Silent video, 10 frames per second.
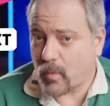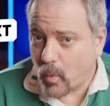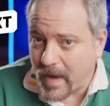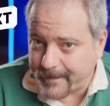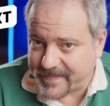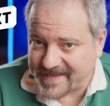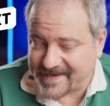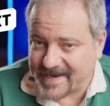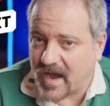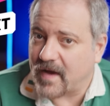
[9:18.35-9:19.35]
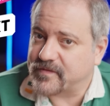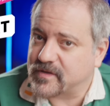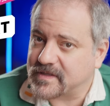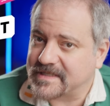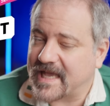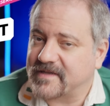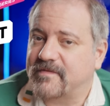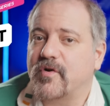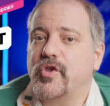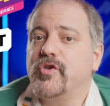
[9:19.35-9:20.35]
weapon of success
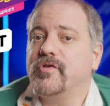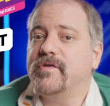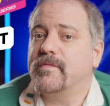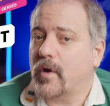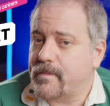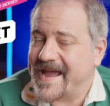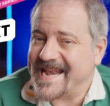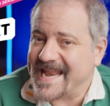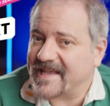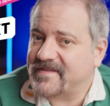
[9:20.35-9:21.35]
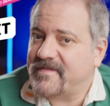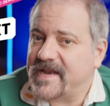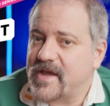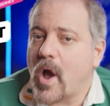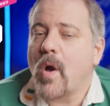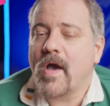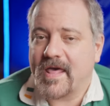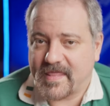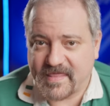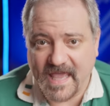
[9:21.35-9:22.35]
for YouTube on my next video.
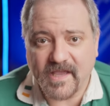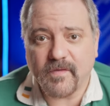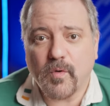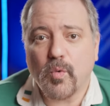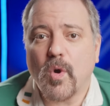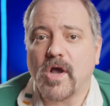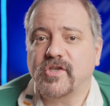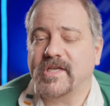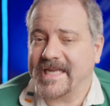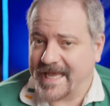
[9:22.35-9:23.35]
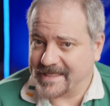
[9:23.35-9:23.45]
Thank you for watching.